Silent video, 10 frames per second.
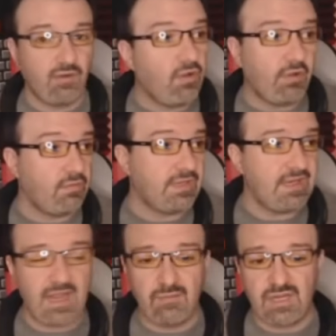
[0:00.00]
At all,
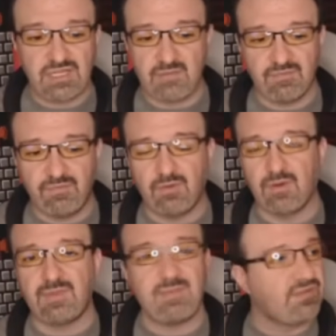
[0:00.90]
in any way, shape, or
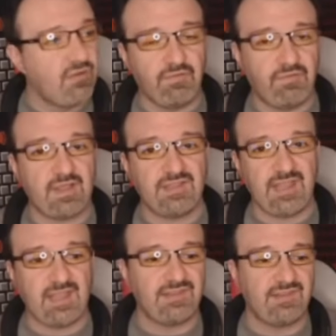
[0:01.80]
form. That makes no fucking
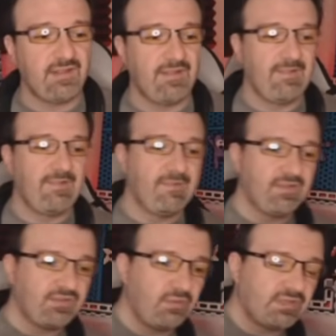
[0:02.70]
sense.
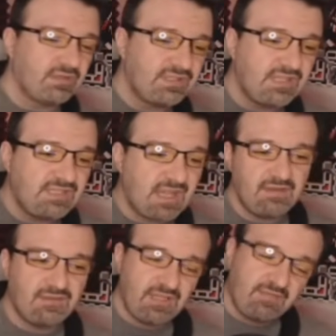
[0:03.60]
So what they're, the
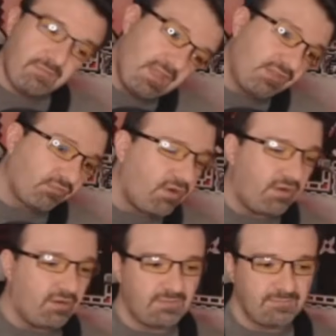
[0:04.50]
data they're giving me is
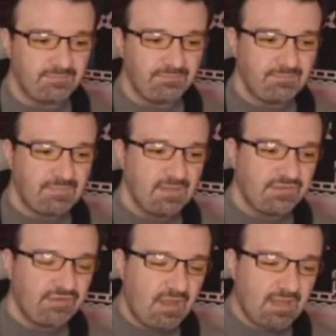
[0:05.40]
wrong.
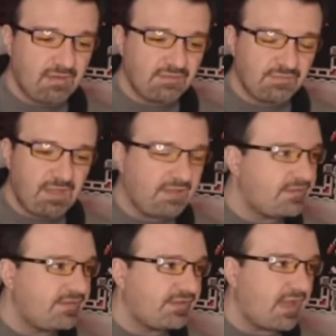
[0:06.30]
So now I gotta
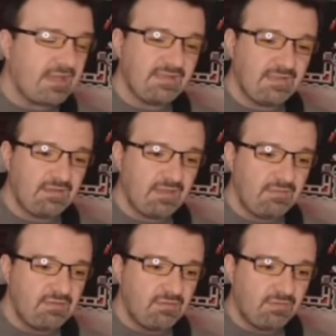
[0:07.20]
respond to this guy and tell
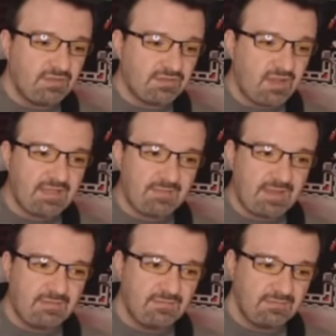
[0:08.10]
him, you don't know what you're talking
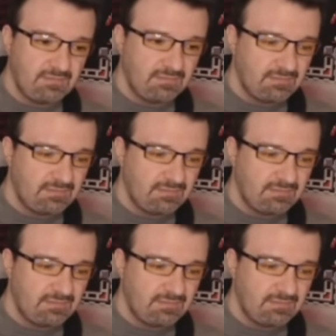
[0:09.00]
about.